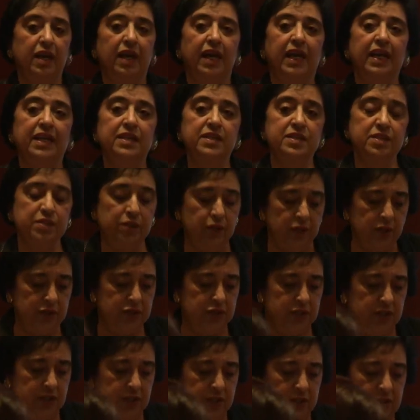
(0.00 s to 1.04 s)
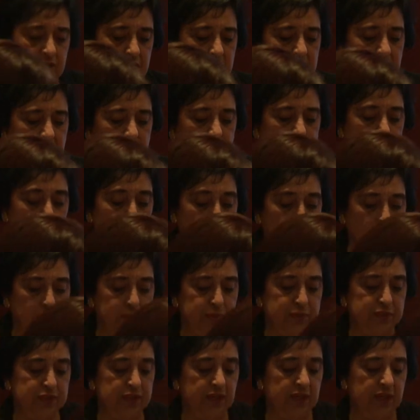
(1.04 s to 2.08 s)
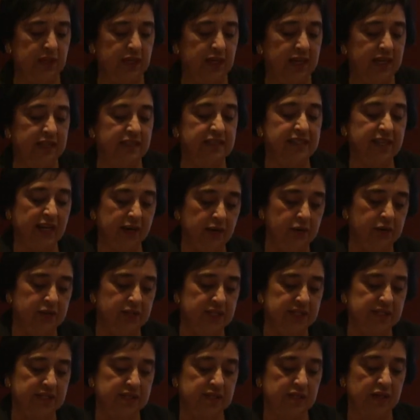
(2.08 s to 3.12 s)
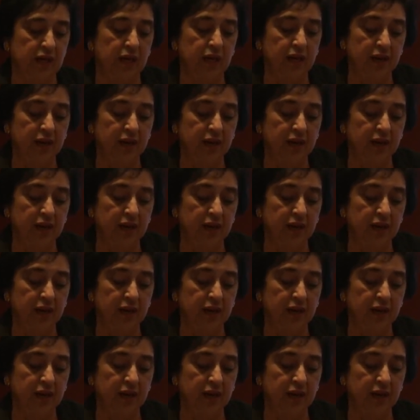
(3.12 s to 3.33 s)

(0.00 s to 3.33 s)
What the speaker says: insurgent groups and terrorists,